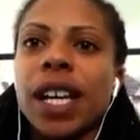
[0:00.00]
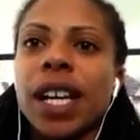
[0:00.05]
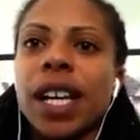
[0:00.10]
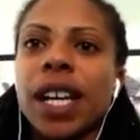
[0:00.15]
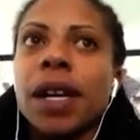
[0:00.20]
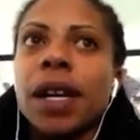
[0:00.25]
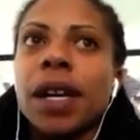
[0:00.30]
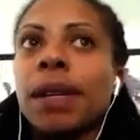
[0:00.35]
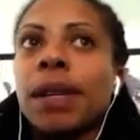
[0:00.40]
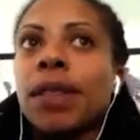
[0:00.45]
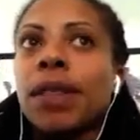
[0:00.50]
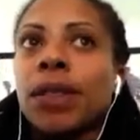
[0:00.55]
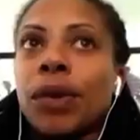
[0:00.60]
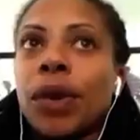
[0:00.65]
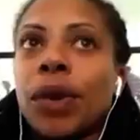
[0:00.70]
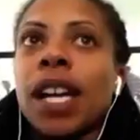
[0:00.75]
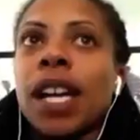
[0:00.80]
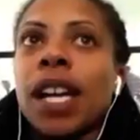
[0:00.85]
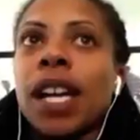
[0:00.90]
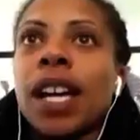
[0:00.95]
But
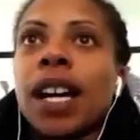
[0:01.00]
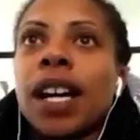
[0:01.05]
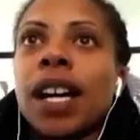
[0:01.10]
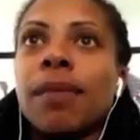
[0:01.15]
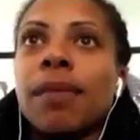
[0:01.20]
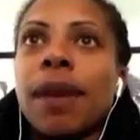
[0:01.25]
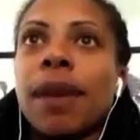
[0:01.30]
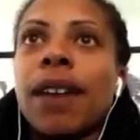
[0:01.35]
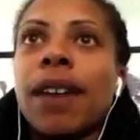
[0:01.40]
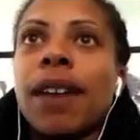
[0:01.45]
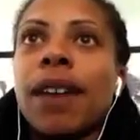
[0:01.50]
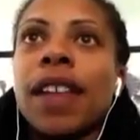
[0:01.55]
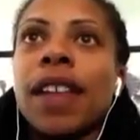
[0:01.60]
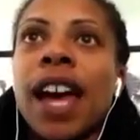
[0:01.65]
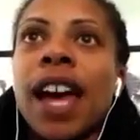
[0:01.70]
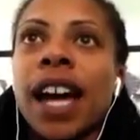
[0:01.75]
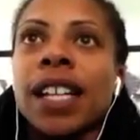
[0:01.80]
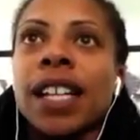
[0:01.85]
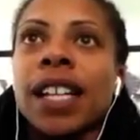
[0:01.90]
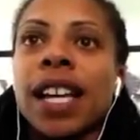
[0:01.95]
three, having the
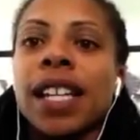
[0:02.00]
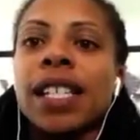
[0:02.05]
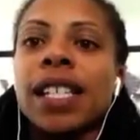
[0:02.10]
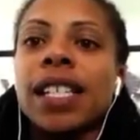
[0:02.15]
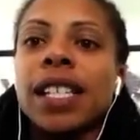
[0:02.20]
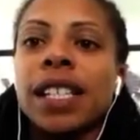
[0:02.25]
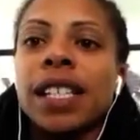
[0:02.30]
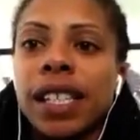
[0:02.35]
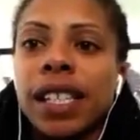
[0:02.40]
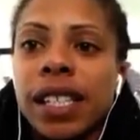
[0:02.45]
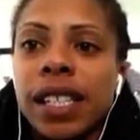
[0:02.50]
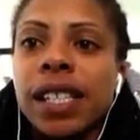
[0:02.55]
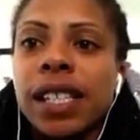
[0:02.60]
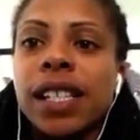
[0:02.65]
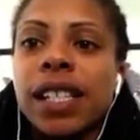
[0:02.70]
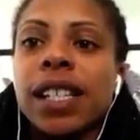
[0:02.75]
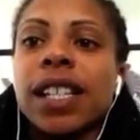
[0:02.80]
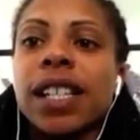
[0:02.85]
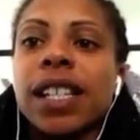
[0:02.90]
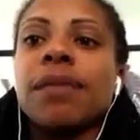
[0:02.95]
access to
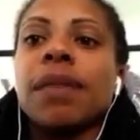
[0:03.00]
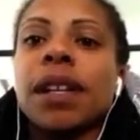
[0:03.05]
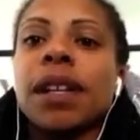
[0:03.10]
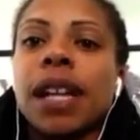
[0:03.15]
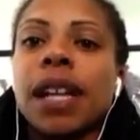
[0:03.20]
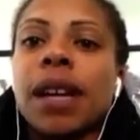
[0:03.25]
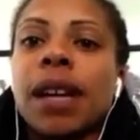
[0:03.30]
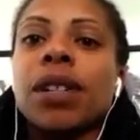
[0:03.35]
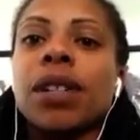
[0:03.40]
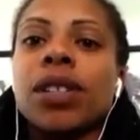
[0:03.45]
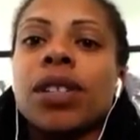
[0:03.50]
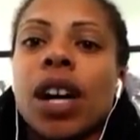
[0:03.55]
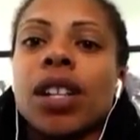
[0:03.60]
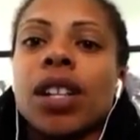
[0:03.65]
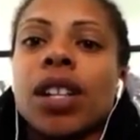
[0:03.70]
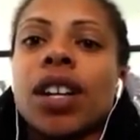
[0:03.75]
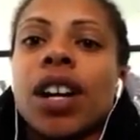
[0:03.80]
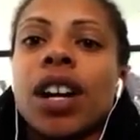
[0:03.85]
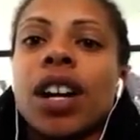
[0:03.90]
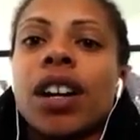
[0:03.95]
Lisa and being able to talk
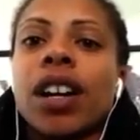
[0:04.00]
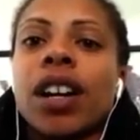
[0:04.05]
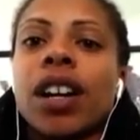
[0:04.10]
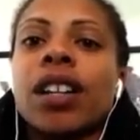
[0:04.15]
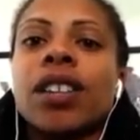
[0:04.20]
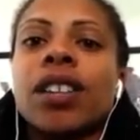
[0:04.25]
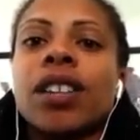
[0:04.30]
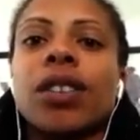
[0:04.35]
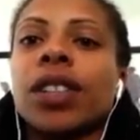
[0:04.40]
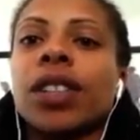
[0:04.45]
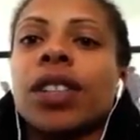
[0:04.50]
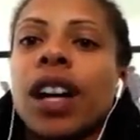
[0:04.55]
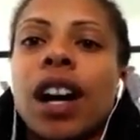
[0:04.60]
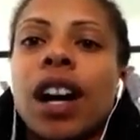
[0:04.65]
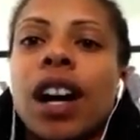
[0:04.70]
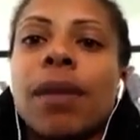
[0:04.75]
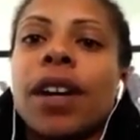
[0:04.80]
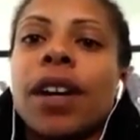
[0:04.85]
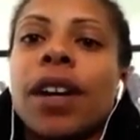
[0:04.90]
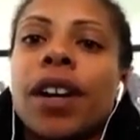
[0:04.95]
to her totally
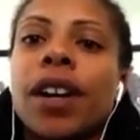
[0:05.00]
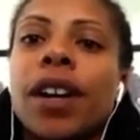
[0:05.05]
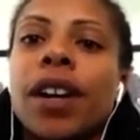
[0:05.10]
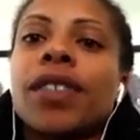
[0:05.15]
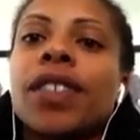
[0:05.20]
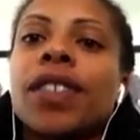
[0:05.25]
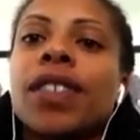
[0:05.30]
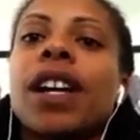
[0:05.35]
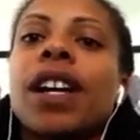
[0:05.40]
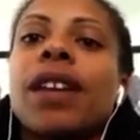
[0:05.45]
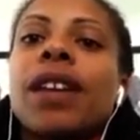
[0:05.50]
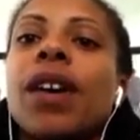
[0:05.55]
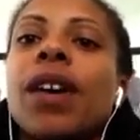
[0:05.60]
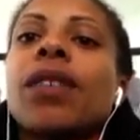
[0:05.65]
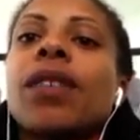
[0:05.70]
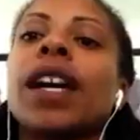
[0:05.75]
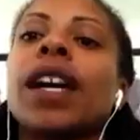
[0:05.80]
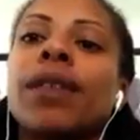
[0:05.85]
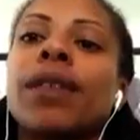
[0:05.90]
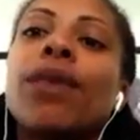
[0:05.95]
calmed my nerves, and I
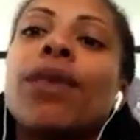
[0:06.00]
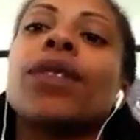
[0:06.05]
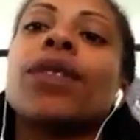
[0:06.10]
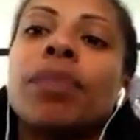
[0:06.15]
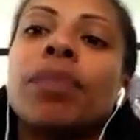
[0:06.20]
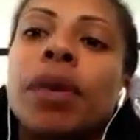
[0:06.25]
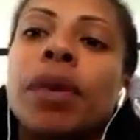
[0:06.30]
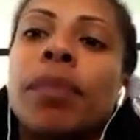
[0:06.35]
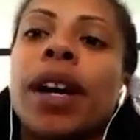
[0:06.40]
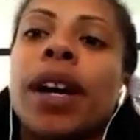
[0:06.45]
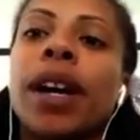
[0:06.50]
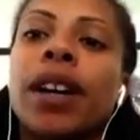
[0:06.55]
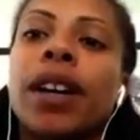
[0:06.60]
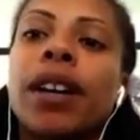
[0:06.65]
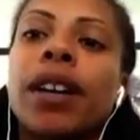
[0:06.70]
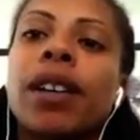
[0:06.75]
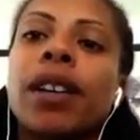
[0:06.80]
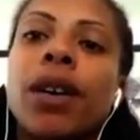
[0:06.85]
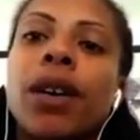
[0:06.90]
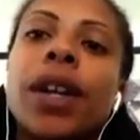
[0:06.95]
felt like fully
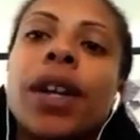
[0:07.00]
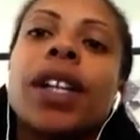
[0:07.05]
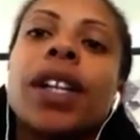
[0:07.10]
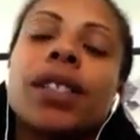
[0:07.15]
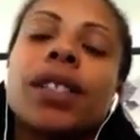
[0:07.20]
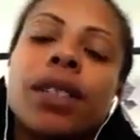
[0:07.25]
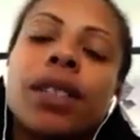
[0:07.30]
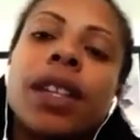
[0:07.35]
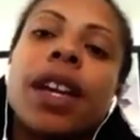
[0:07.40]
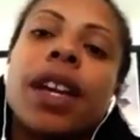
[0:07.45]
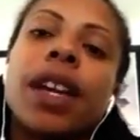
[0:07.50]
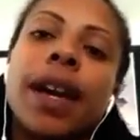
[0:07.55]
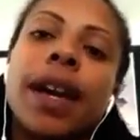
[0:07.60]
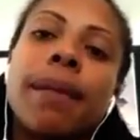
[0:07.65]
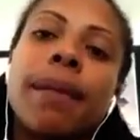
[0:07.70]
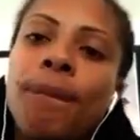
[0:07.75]
prepared going into the game.